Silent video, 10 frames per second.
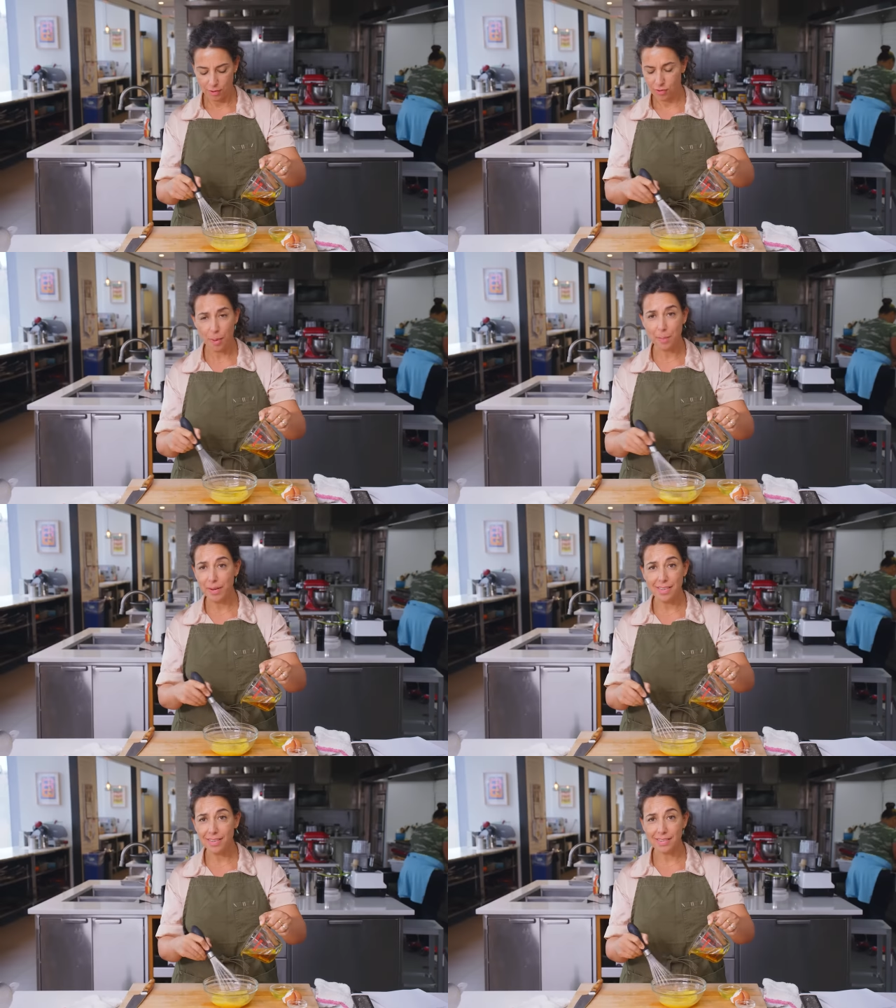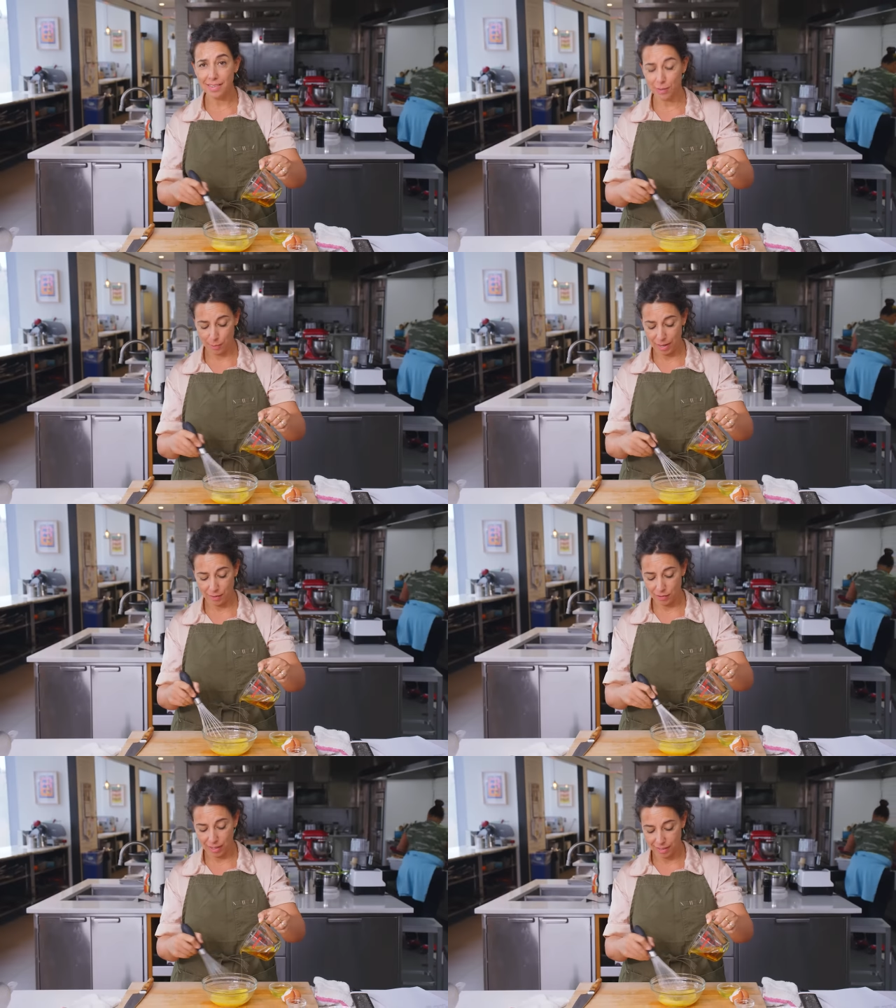jump into the
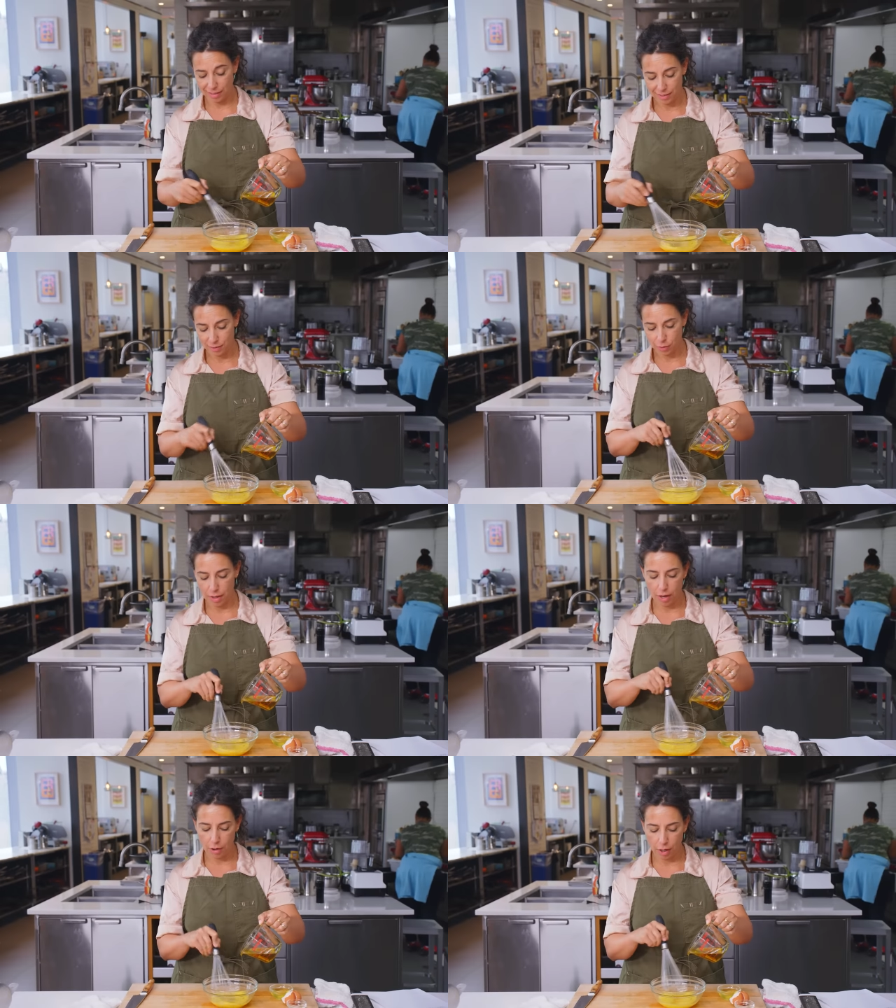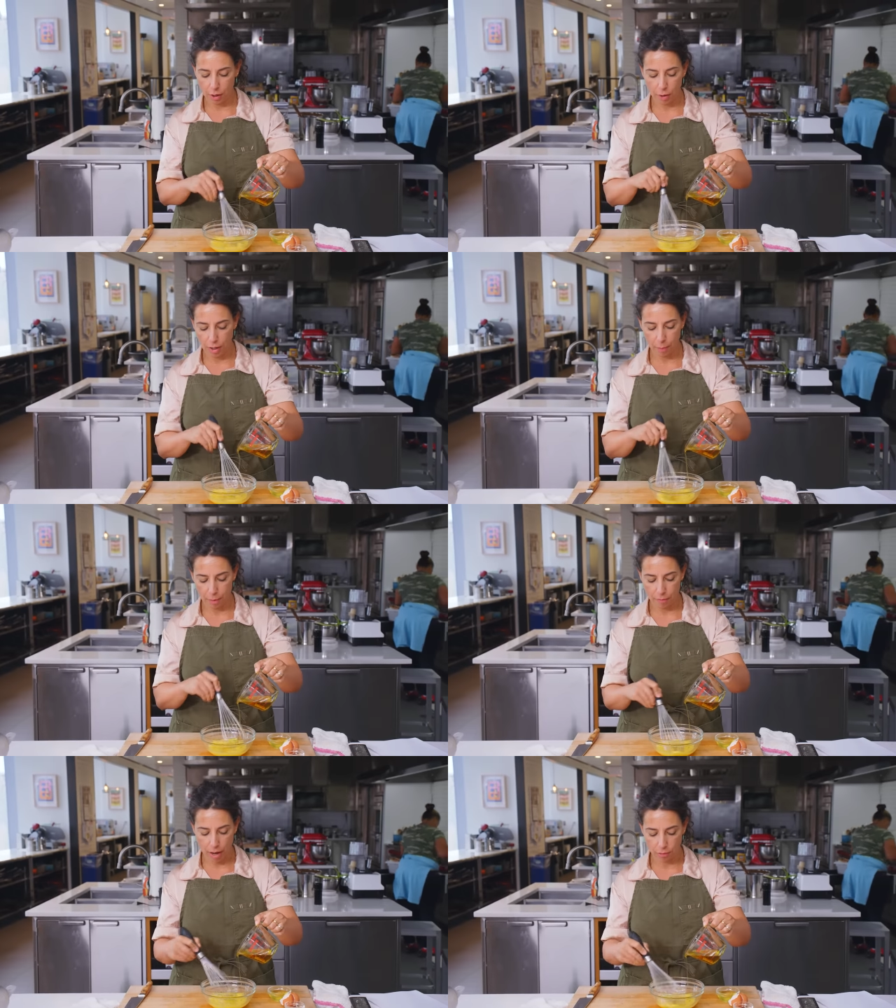situation. So then you can go a little
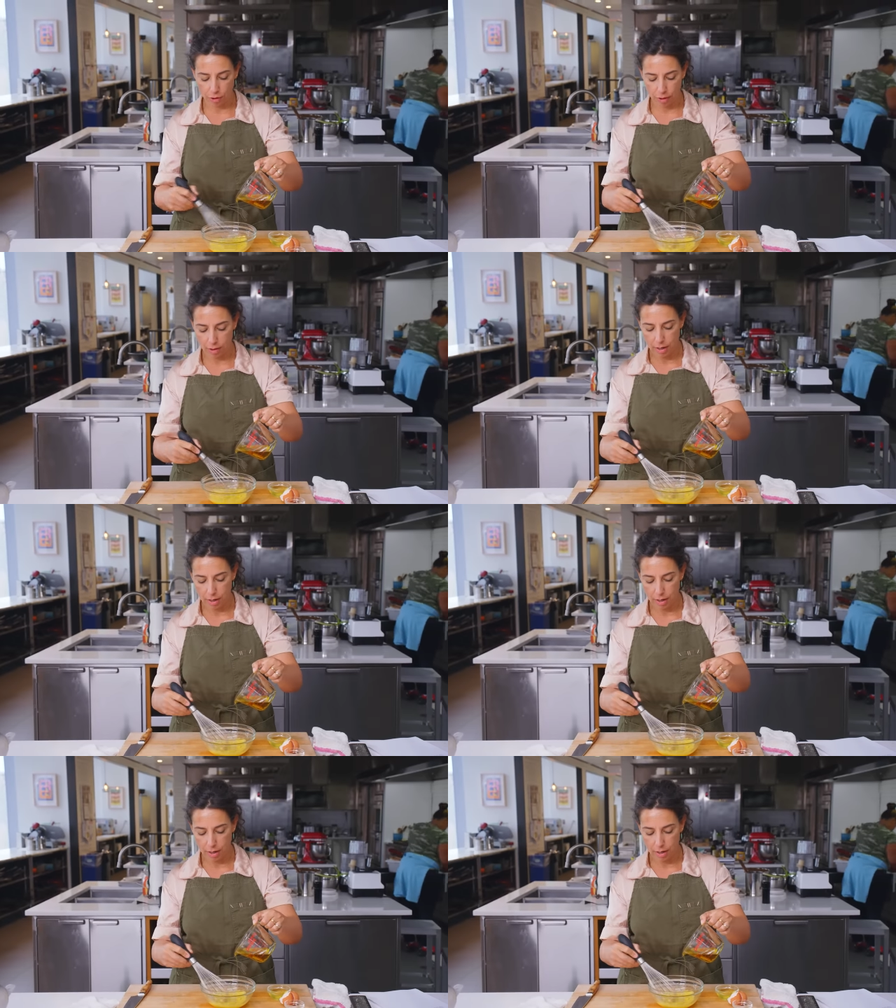bit faster.